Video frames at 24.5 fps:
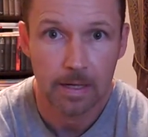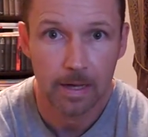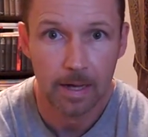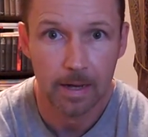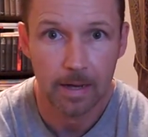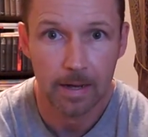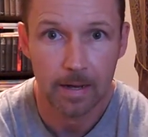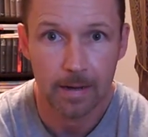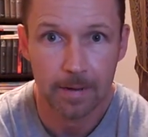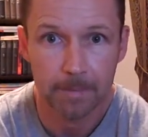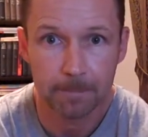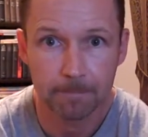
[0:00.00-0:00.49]

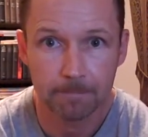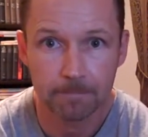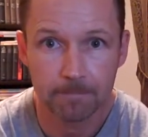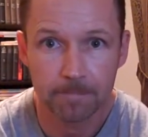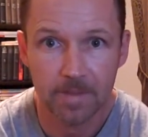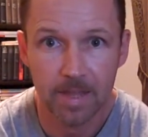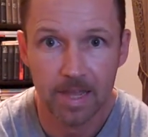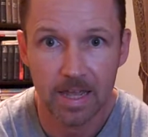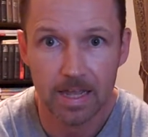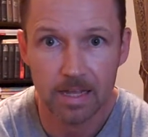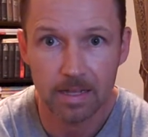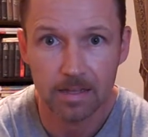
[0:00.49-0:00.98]

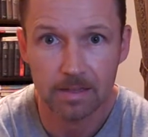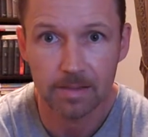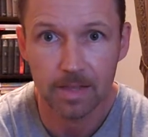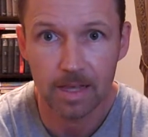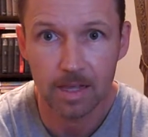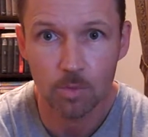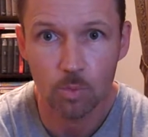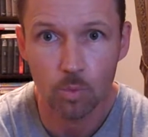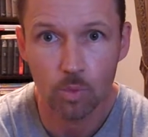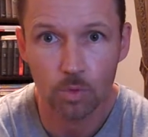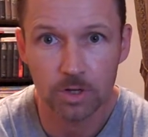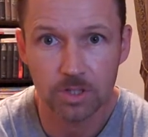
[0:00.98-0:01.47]

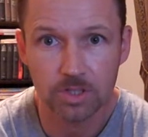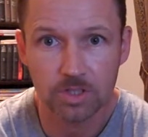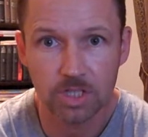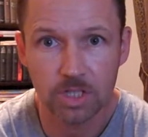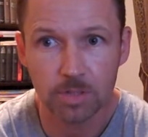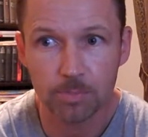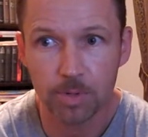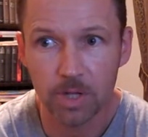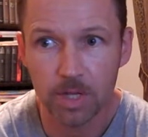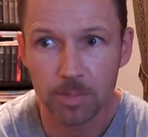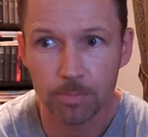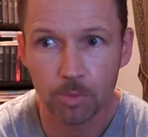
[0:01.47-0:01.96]
They want to
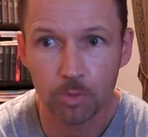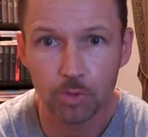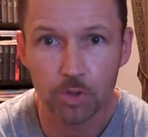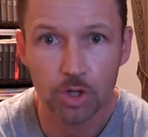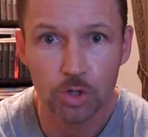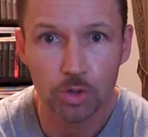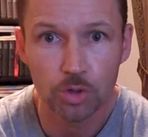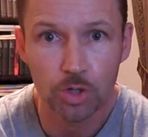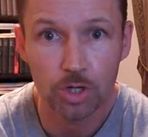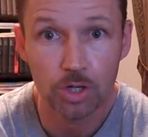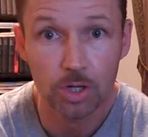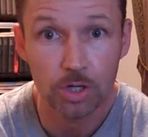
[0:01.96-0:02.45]
see people
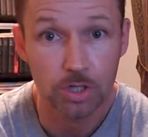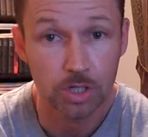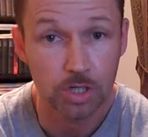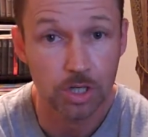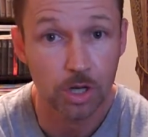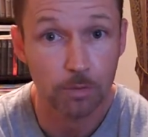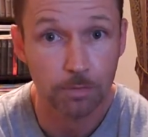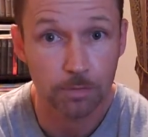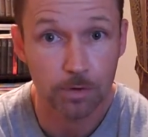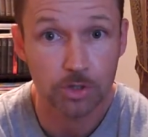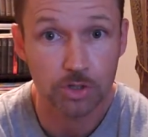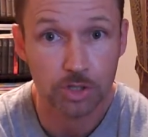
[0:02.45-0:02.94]
do good.
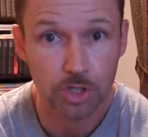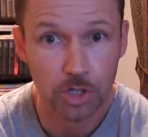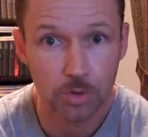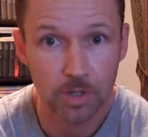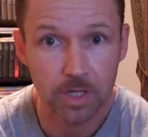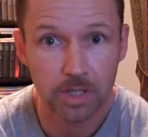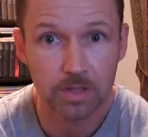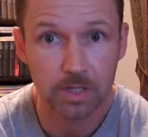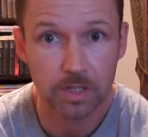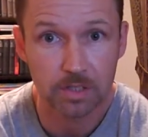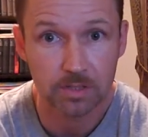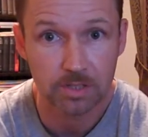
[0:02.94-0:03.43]
1
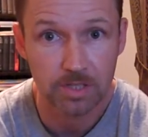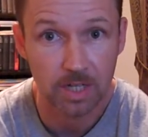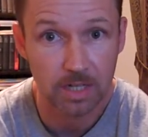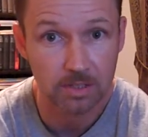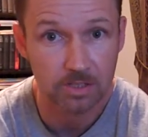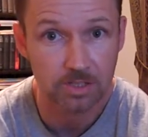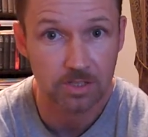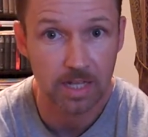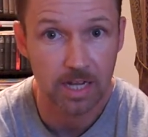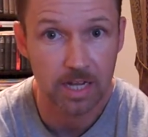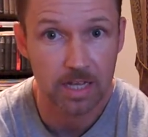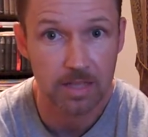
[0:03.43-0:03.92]
Corinthians
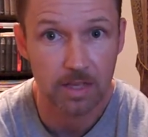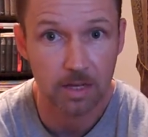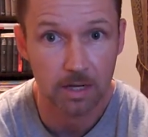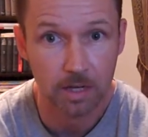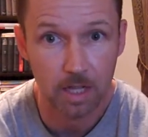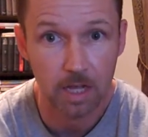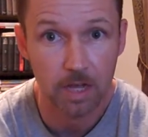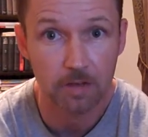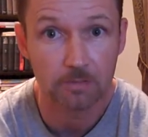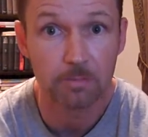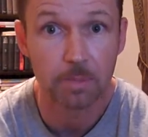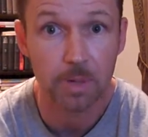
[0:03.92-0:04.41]
does say that
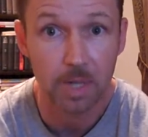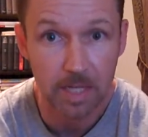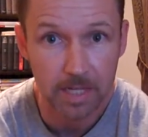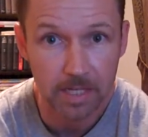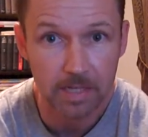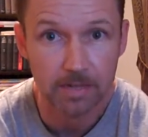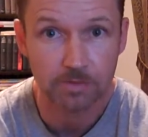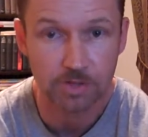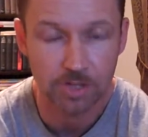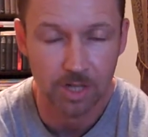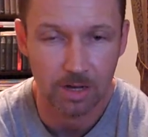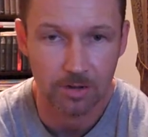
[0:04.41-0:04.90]
love
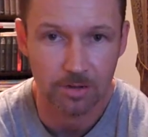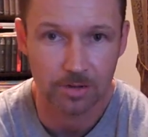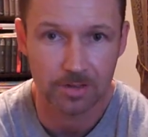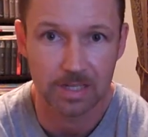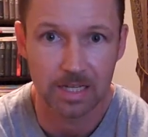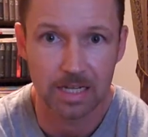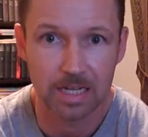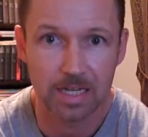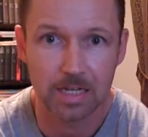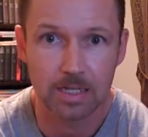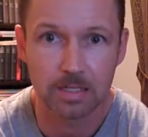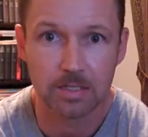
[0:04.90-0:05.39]
believes all
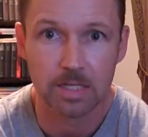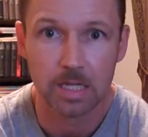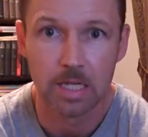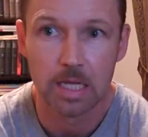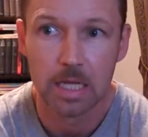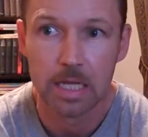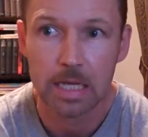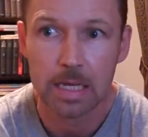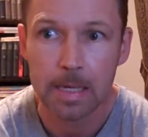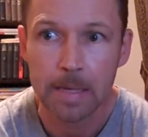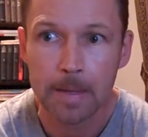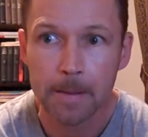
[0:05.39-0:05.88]
things,
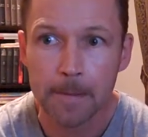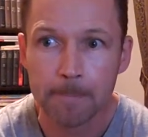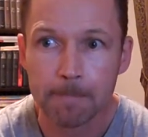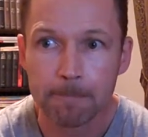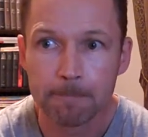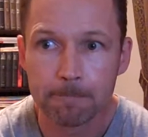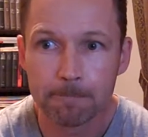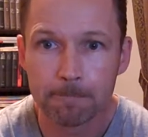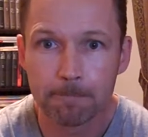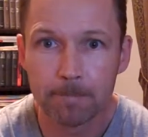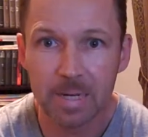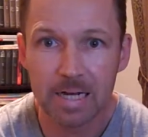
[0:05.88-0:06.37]

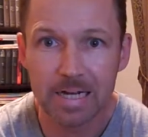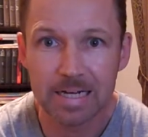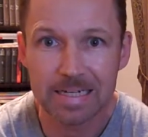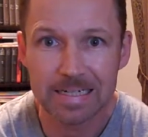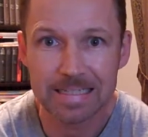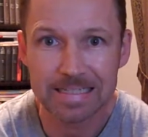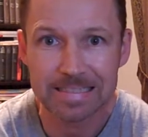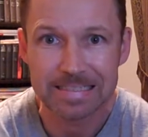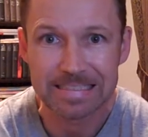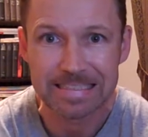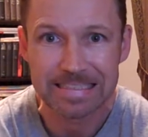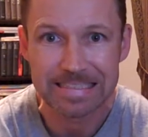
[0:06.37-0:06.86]

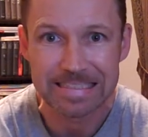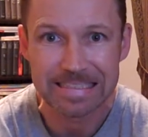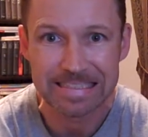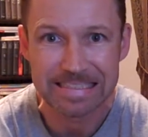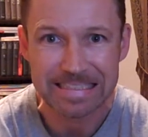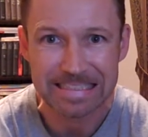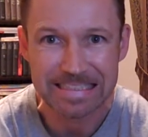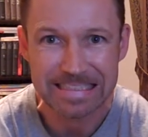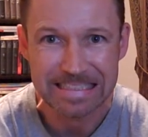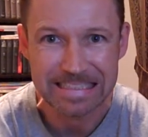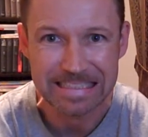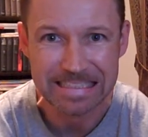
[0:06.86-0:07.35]
but
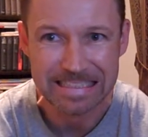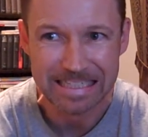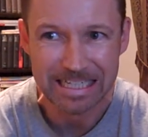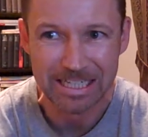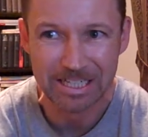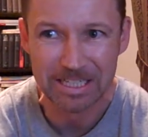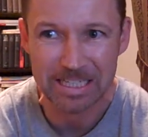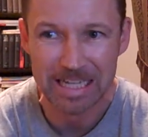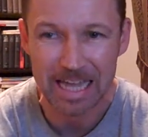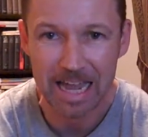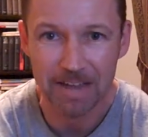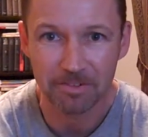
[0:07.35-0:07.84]

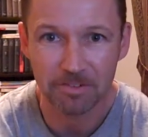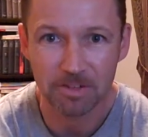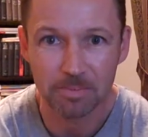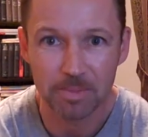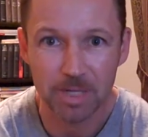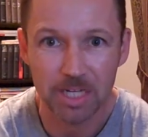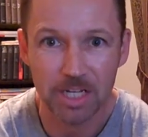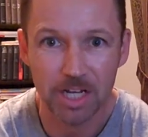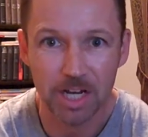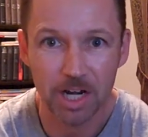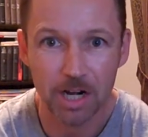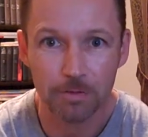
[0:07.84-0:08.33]
you have to
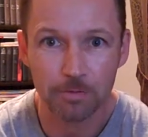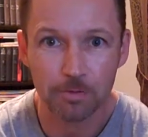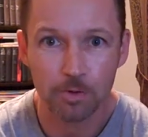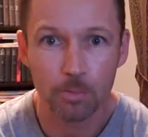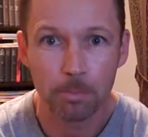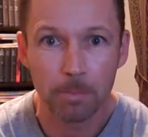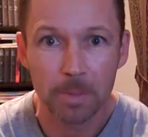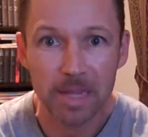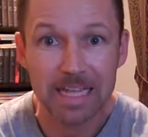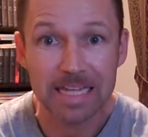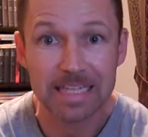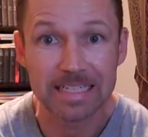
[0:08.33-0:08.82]
be careful
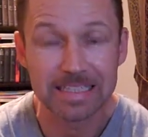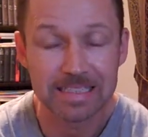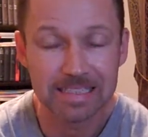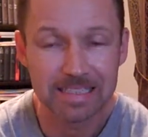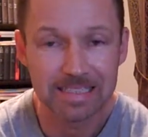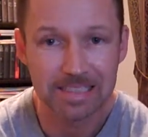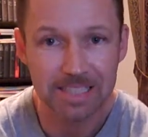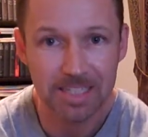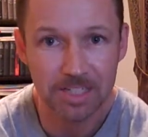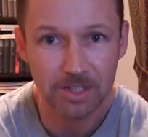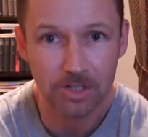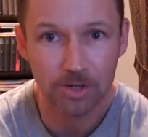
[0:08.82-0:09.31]
being
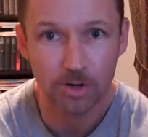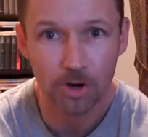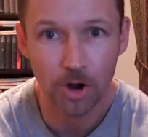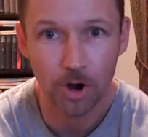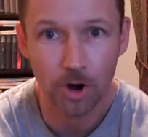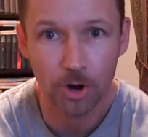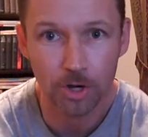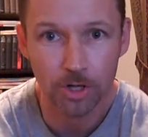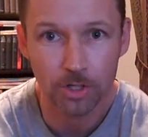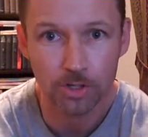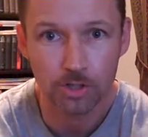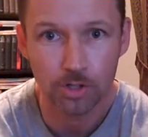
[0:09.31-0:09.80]

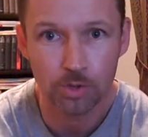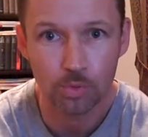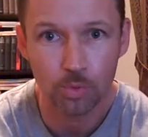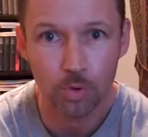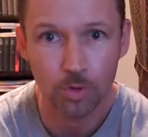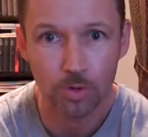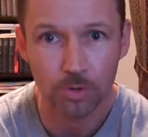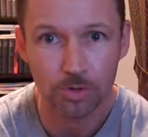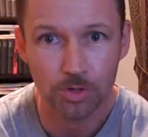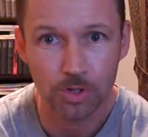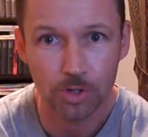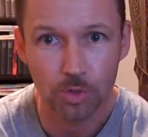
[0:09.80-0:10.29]
tender-hearted. You
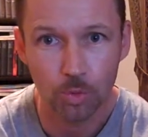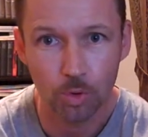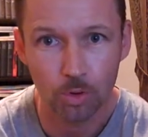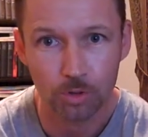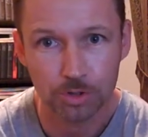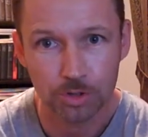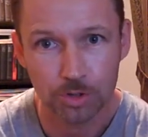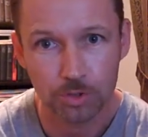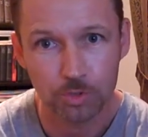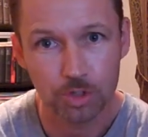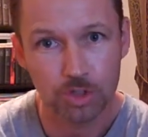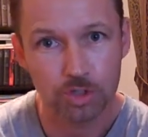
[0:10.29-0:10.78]

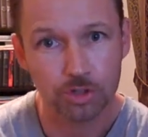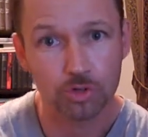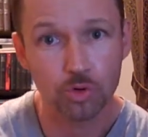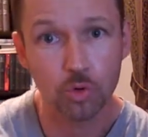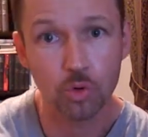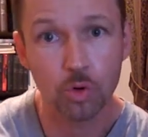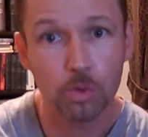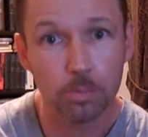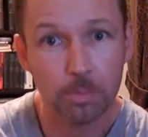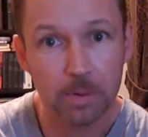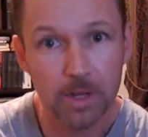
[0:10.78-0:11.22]
want to restore